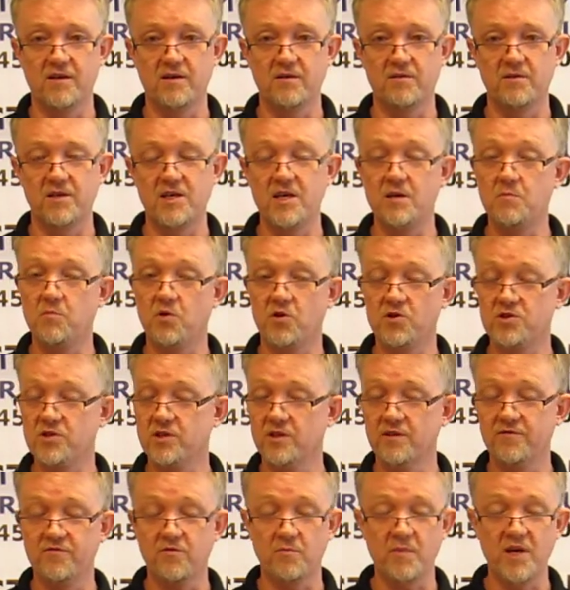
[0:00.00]
keep personal
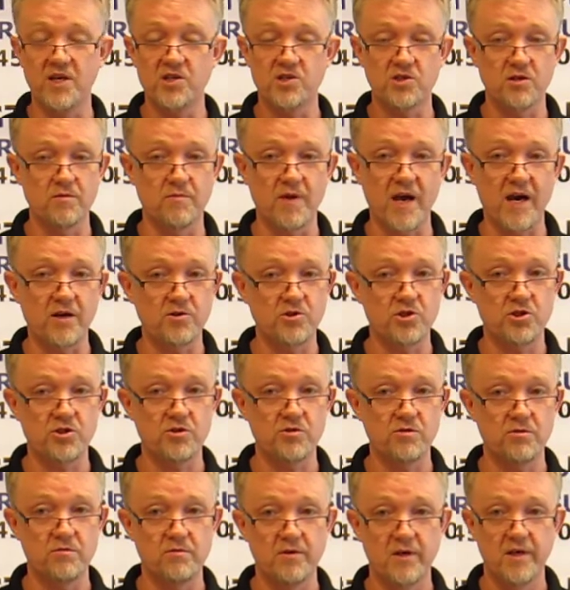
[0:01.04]
information about
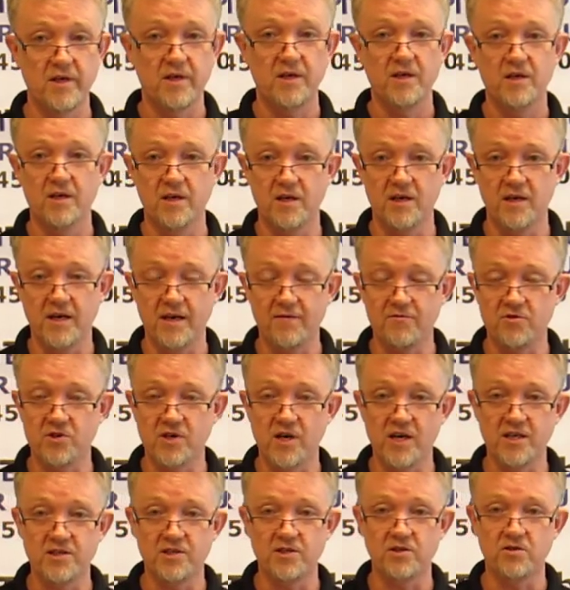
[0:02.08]
you.
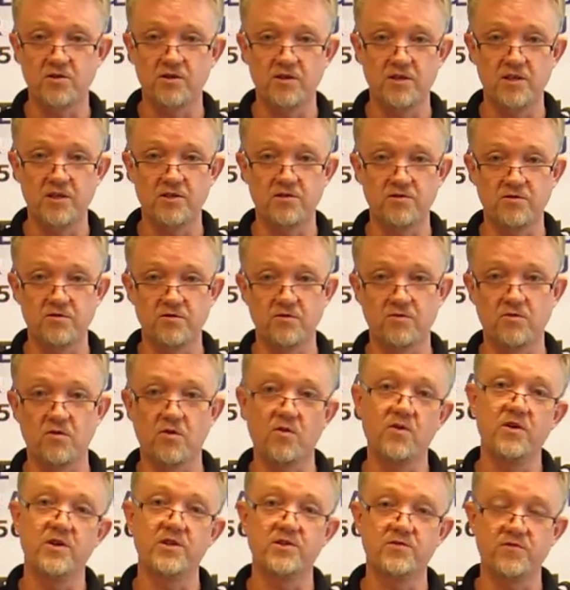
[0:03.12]
Advertising cookies are
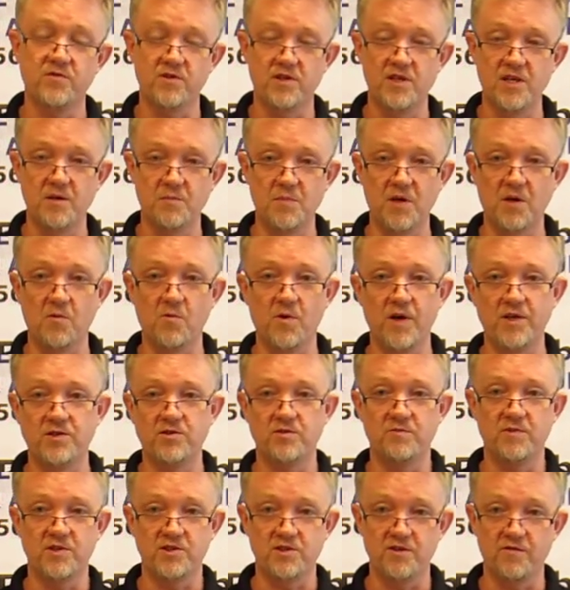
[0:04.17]
notorious for keeping way too
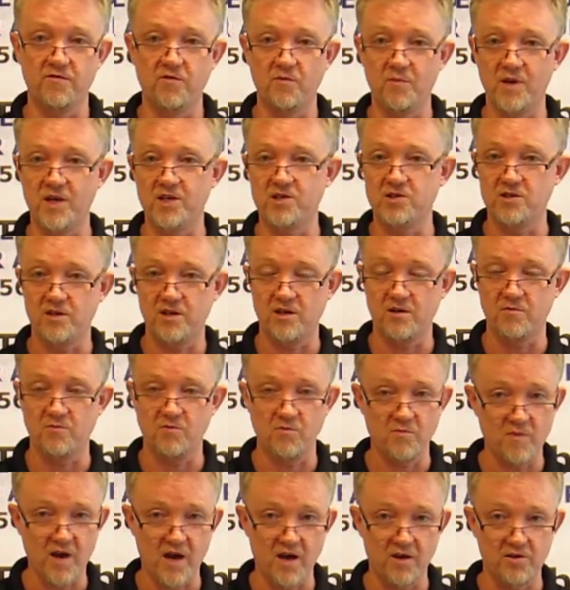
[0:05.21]
much information in them
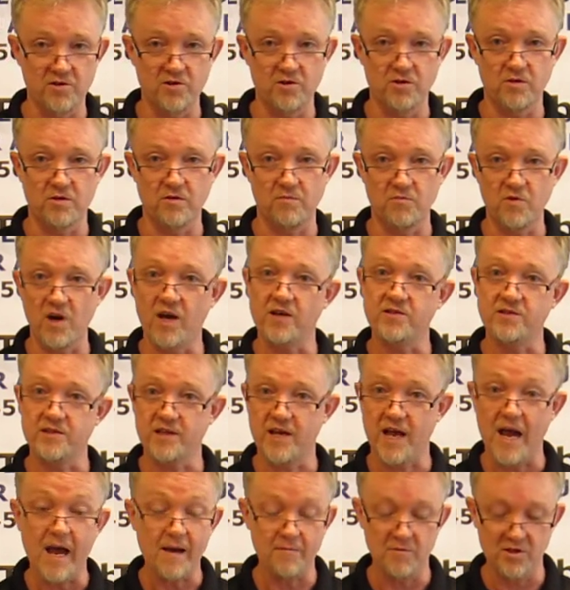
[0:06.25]
about your browsing
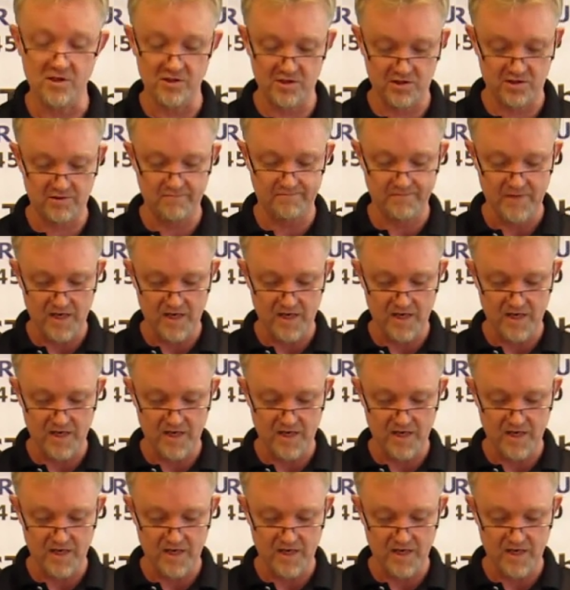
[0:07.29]
habits.